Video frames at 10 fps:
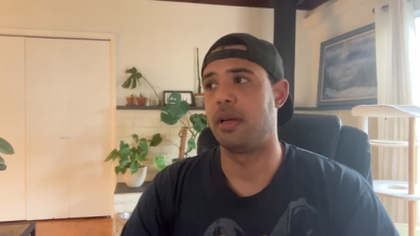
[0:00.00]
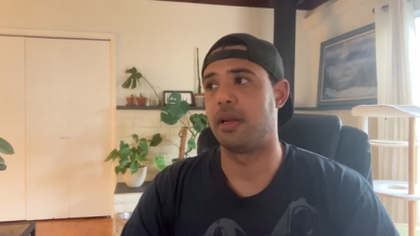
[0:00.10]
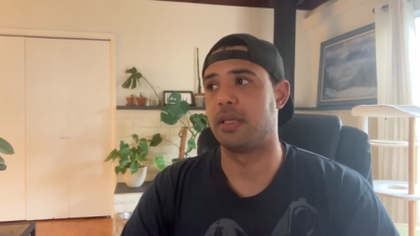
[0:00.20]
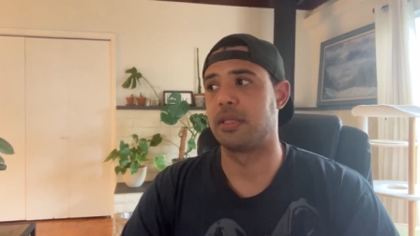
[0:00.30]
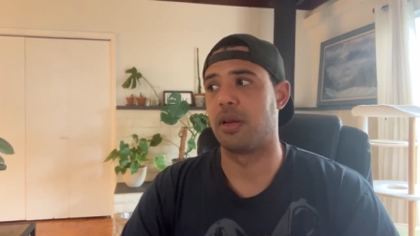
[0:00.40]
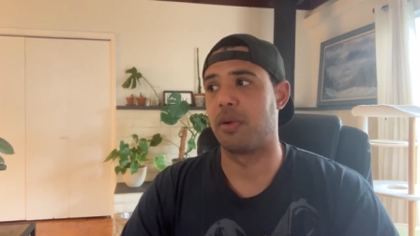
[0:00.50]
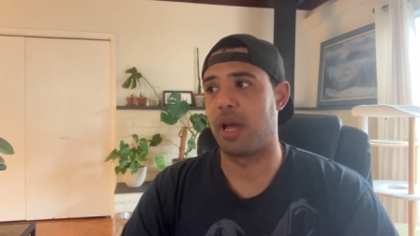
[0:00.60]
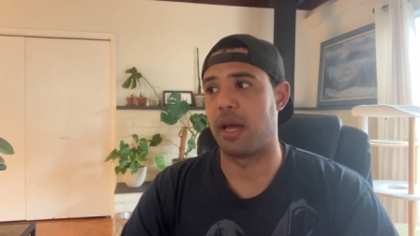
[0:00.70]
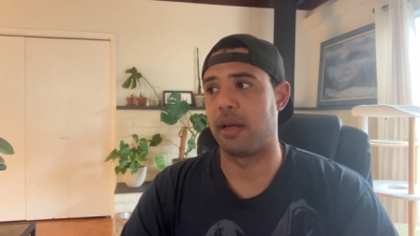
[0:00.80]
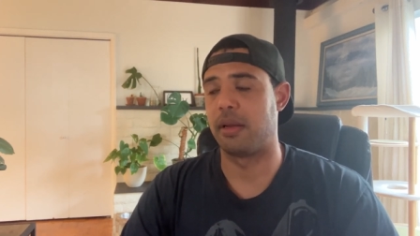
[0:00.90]
And I said,
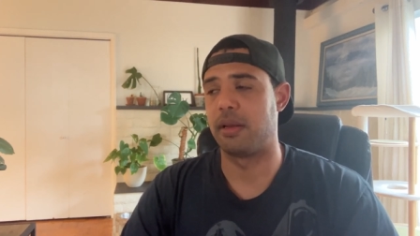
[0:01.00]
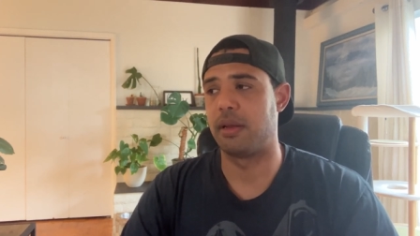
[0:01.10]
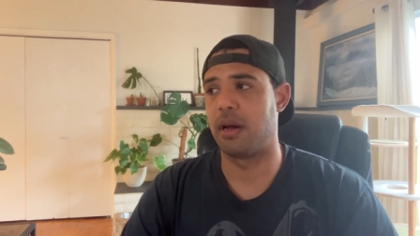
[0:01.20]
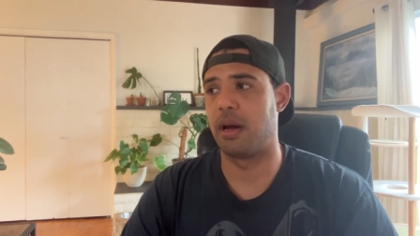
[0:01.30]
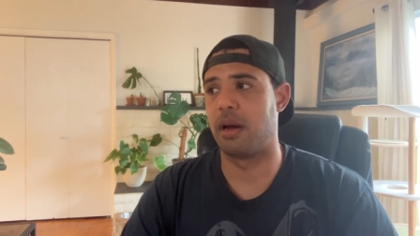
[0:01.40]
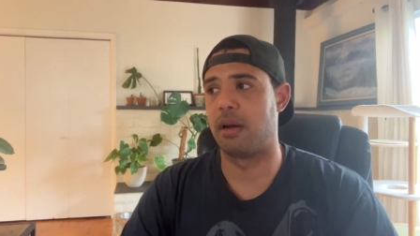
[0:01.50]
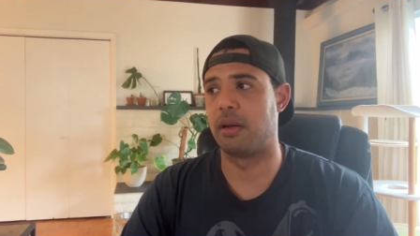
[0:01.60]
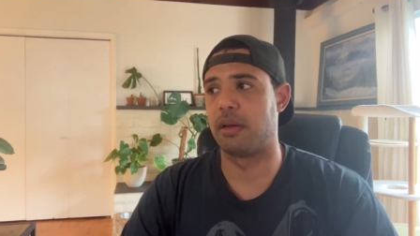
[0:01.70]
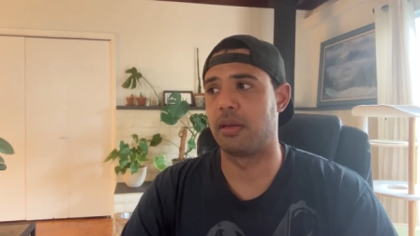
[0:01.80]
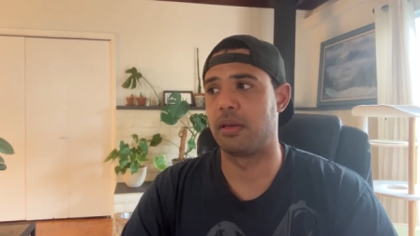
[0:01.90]
okay, uh,